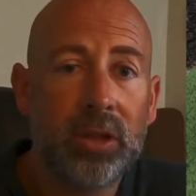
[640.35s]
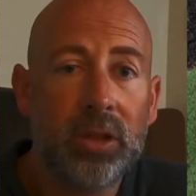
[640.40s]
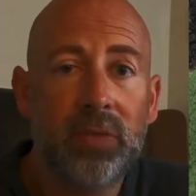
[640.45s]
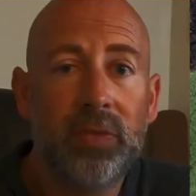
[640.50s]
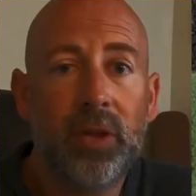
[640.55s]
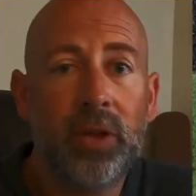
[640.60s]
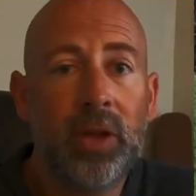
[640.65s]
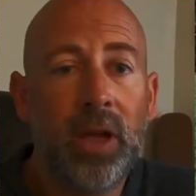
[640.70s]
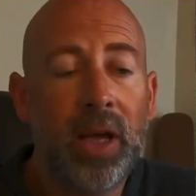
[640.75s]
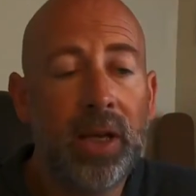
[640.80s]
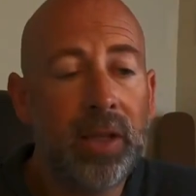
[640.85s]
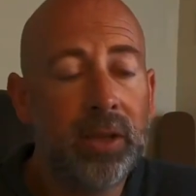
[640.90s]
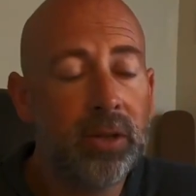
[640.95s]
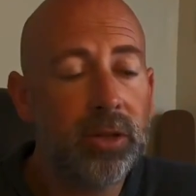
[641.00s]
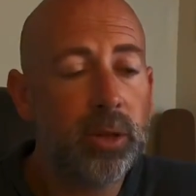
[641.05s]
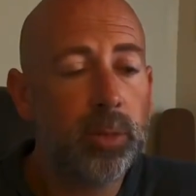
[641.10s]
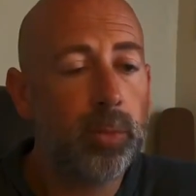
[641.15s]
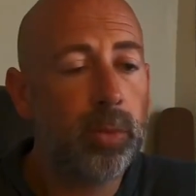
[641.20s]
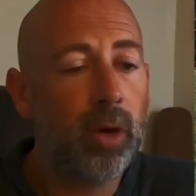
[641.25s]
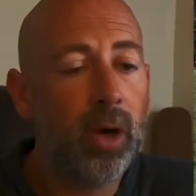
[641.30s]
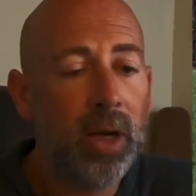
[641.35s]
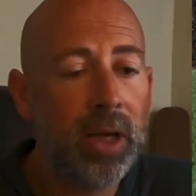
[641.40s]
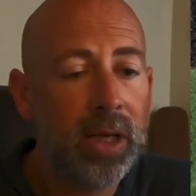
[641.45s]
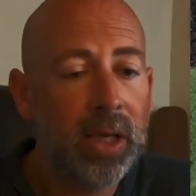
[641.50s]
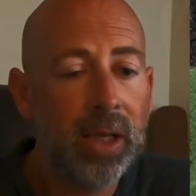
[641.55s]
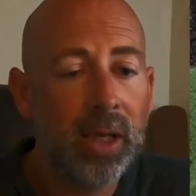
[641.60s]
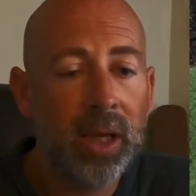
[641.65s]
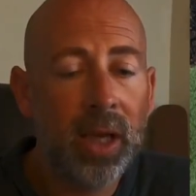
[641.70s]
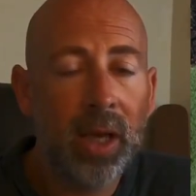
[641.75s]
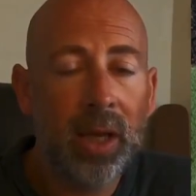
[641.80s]
If you're not into
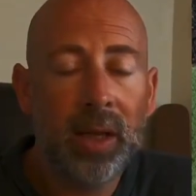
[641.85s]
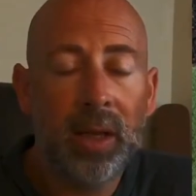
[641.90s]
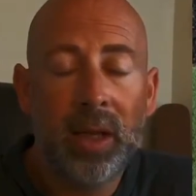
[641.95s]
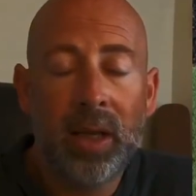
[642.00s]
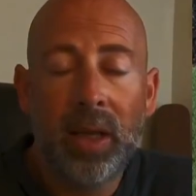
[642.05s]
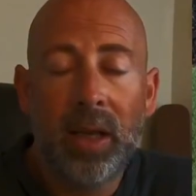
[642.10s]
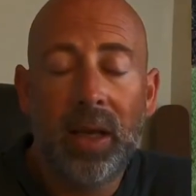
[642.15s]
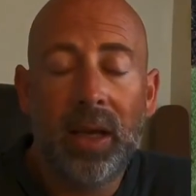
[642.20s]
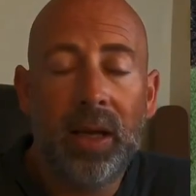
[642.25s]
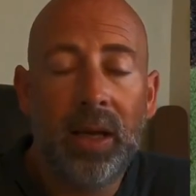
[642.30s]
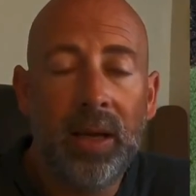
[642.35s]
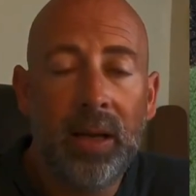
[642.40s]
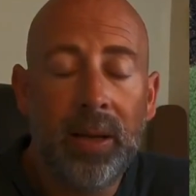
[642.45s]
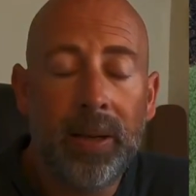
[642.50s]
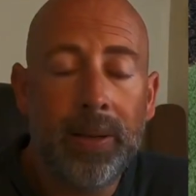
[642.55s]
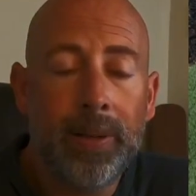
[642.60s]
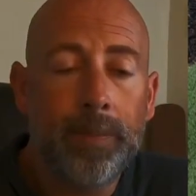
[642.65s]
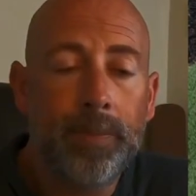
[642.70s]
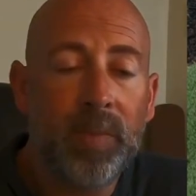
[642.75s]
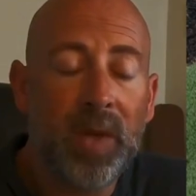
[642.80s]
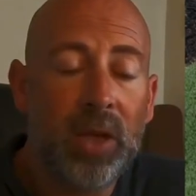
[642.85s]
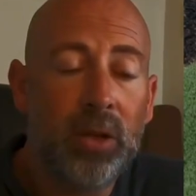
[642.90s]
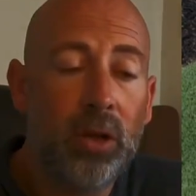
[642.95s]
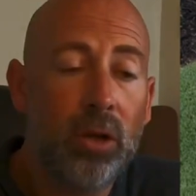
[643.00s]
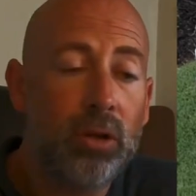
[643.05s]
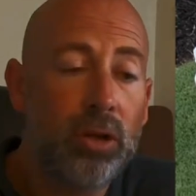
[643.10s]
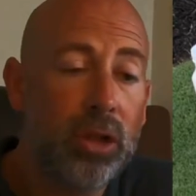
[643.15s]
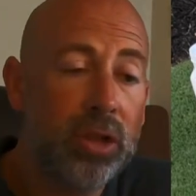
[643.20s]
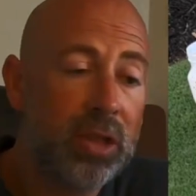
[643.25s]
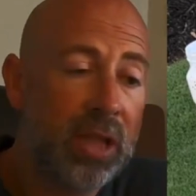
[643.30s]
spraying yet, and you
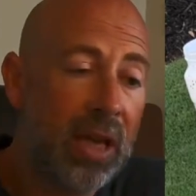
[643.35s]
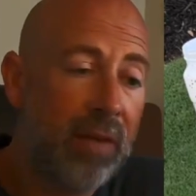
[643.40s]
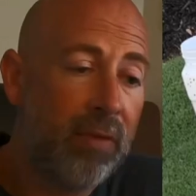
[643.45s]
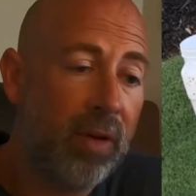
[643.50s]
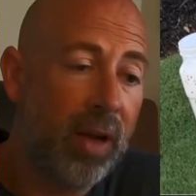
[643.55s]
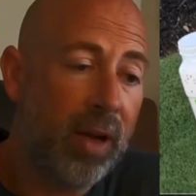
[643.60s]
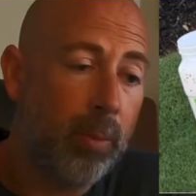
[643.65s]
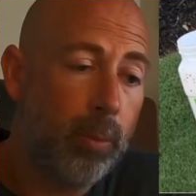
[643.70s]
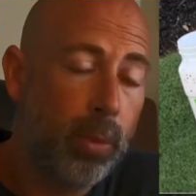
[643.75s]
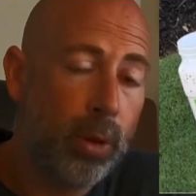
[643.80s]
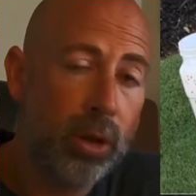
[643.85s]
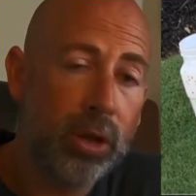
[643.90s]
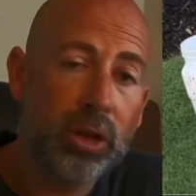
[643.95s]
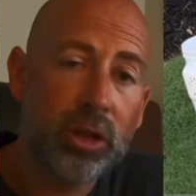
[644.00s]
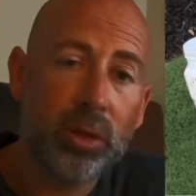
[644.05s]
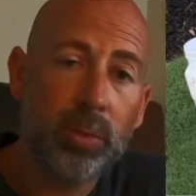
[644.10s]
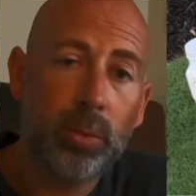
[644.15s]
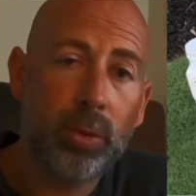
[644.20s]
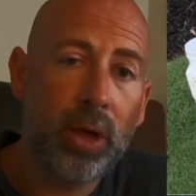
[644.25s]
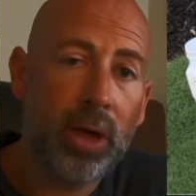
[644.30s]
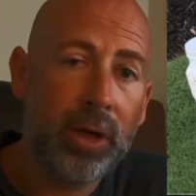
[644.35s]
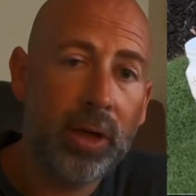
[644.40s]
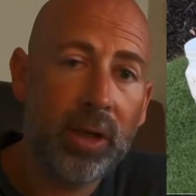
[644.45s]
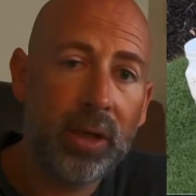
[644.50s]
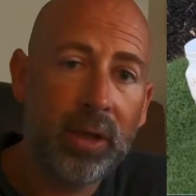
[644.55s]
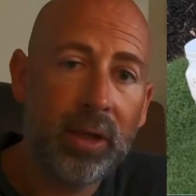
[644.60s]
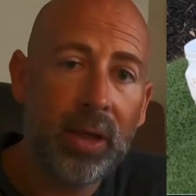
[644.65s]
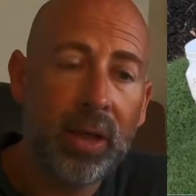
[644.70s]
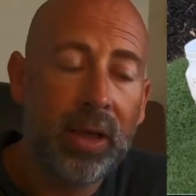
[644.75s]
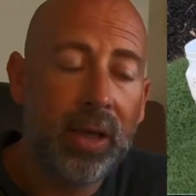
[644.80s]
just have a push
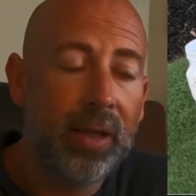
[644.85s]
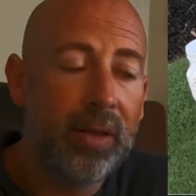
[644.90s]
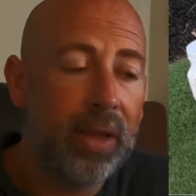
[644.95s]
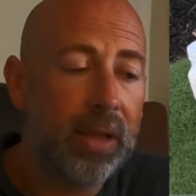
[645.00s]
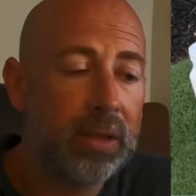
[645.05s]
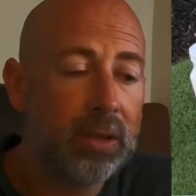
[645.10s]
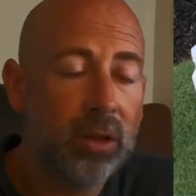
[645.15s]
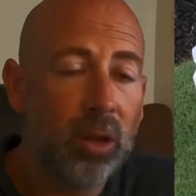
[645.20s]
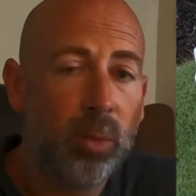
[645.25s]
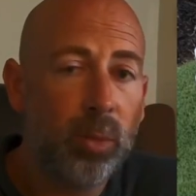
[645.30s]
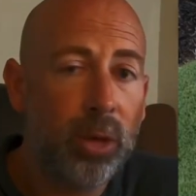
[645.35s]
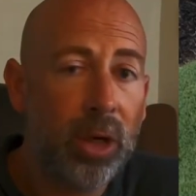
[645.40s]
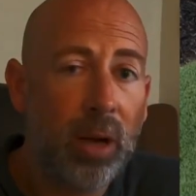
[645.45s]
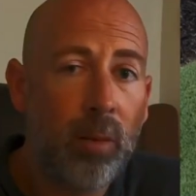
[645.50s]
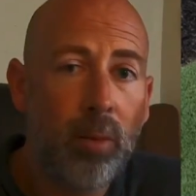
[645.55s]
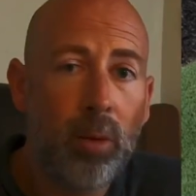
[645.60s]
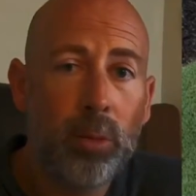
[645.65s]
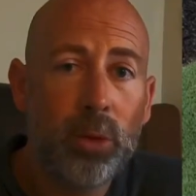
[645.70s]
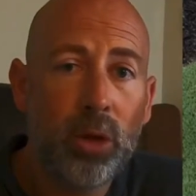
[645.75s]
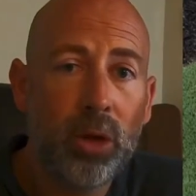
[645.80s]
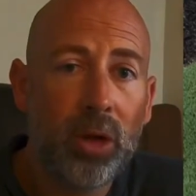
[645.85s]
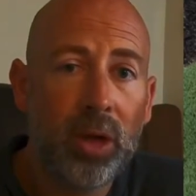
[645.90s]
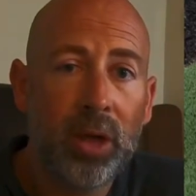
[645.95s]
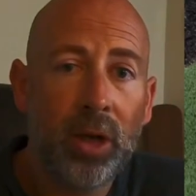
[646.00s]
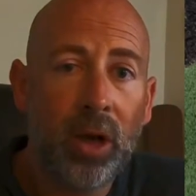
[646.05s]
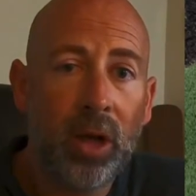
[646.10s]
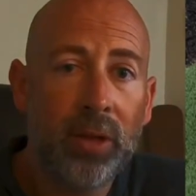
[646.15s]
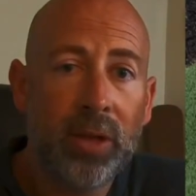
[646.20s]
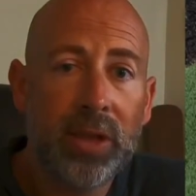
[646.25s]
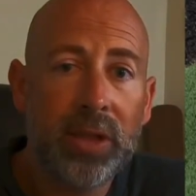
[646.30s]
spreader, that's no problem. You can get
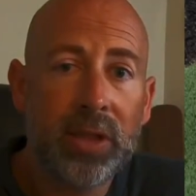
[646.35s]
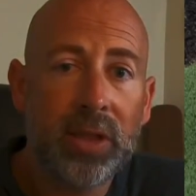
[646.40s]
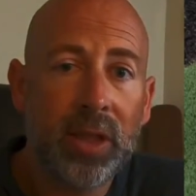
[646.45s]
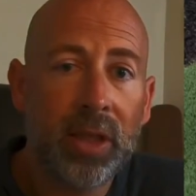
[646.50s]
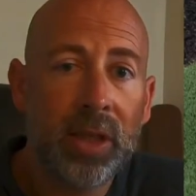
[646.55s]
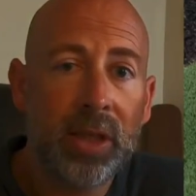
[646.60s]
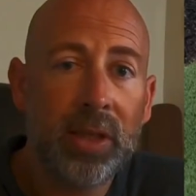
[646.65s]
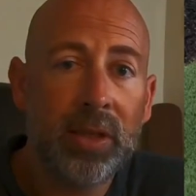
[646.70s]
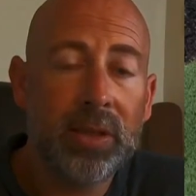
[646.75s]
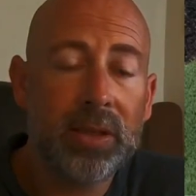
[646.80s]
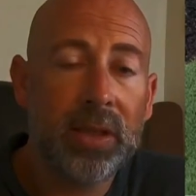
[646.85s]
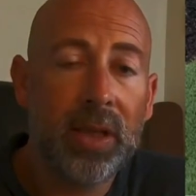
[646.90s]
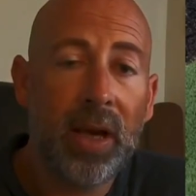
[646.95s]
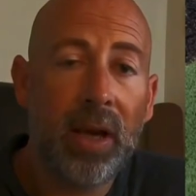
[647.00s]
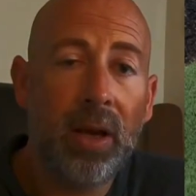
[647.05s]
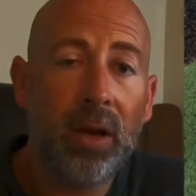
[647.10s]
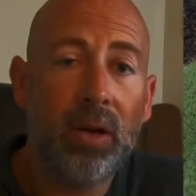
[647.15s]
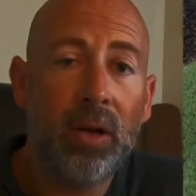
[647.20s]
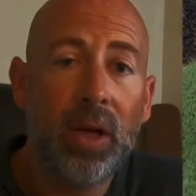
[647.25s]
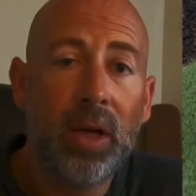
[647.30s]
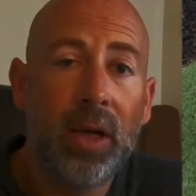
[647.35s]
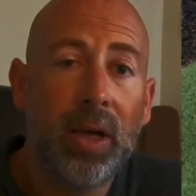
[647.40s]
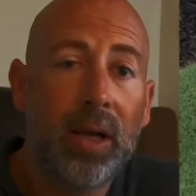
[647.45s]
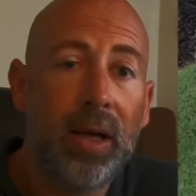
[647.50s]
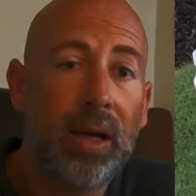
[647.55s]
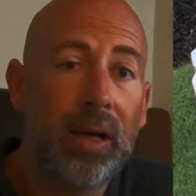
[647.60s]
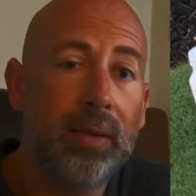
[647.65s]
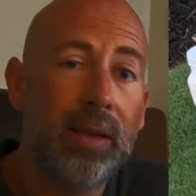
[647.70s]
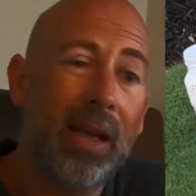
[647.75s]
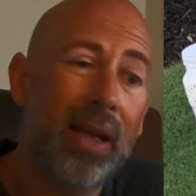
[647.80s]
all these things now,
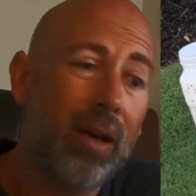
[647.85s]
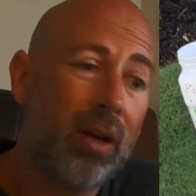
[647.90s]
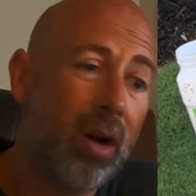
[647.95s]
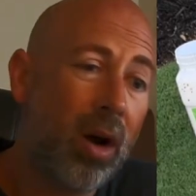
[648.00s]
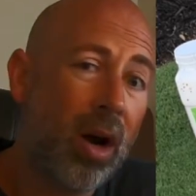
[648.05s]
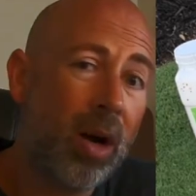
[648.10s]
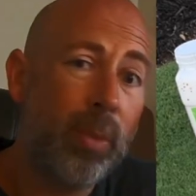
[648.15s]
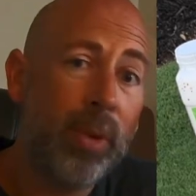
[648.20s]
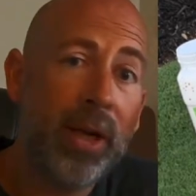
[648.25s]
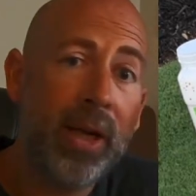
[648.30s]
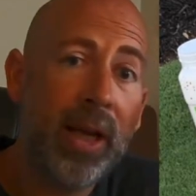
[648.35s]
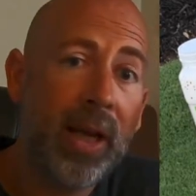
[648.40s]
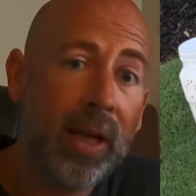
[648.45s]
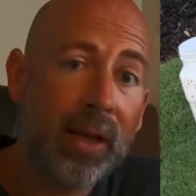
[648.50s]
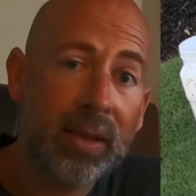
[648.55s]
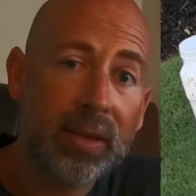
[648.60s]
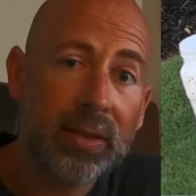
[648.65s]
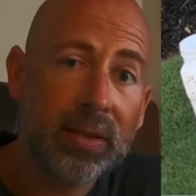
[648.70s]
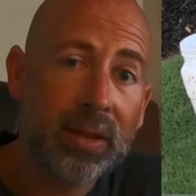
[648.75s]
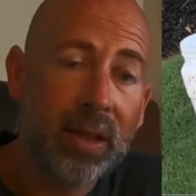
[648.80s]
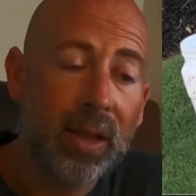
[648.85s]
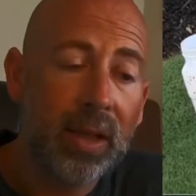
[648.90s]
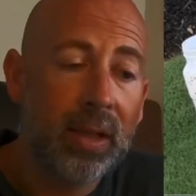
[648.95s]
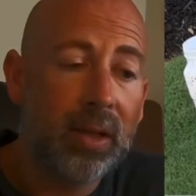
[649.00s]
like Carbon X.